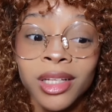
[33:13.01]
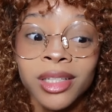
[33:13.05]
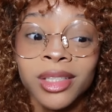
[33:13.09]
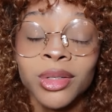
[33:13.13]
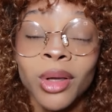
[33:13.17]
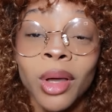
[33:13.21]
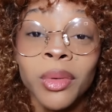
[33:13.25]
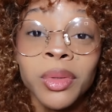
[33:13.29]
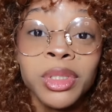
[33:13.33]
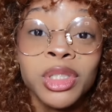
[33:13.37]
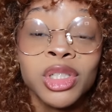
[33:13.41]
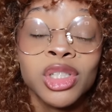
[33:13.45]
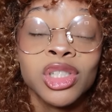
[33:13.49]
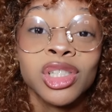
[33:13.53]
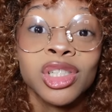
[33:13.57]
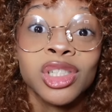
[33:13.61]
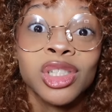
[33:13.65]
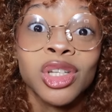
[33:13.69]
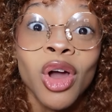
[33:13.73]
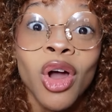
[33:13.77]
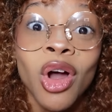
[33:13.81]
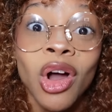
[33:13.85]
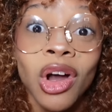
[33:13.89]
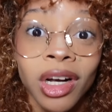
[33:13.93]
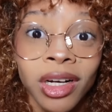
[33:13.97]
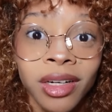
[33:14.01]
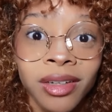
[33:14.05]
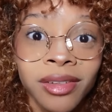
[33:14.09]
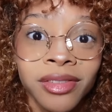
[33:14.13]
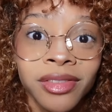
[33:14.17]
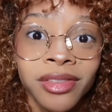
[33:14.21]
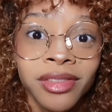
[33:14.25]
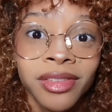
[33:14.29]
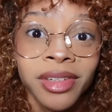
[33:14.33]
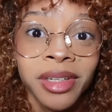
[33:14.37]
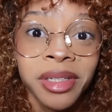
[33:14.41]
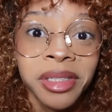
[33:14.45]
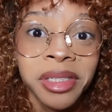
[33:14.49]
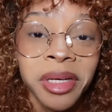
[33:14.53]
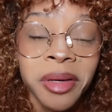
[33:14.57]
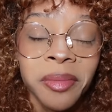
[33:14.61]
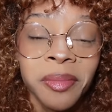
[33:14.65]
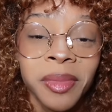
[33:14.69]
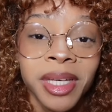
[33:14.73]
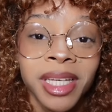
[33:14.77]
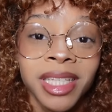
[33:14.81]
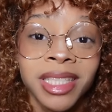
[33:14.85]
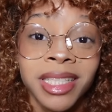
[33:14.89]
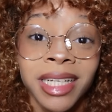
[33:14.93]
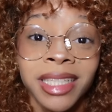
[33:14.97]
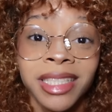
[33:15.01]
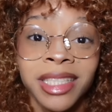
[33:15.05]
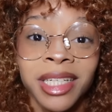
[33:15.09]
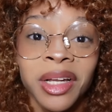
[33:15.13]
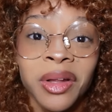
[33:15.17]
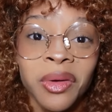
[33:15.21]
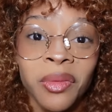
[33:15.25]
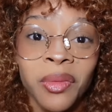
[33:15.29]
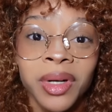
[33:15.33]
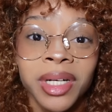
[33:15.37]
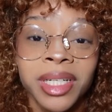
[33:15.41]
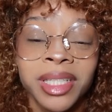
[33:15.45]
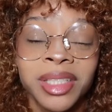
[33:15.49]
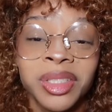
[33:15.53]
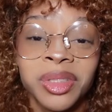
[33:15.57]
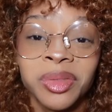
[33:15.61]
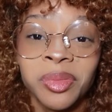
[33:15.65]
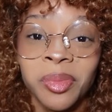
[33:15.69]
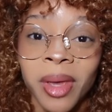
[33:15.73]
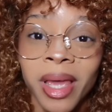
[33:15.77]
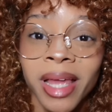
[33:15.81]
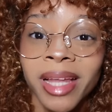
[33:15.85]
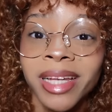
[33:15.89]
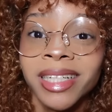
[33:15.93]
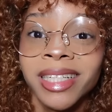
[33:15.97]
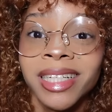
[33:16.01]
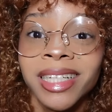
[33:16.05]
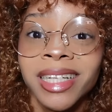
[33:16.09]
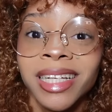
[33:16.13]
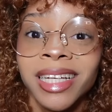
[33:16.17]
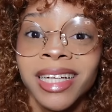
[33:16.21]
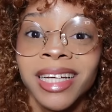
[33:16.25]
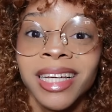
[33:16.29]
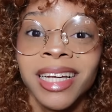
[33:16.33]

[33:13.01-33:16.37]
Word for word: So I would starve because I didn't want to spend